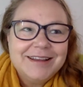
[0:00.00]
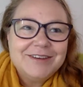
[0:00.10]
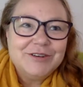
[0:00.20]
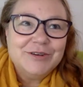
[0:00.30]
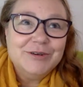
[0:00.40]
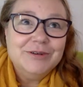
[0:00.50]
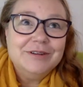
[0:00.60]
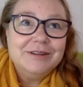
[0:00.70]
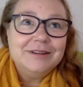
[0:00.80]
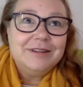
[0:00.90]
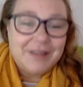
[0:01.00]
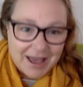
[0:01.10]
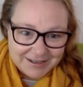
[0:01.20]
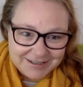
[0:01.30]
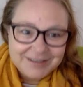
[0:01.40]
to
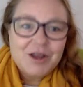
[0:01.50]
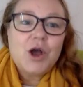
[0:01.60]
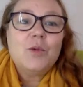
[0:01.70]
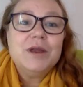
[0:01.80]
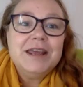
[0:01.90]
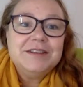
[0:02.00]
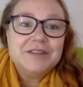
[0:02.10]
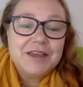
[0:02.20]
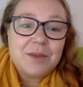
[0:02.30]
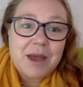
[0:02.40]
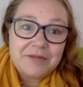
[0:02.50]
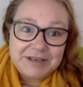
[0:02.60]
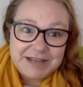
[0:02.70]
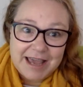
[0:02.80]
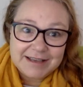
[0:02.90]
that, we need to think about the
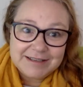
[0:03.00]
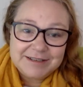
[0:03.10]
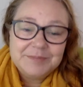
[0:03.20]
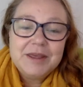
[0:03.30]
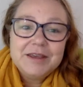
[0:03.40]
text.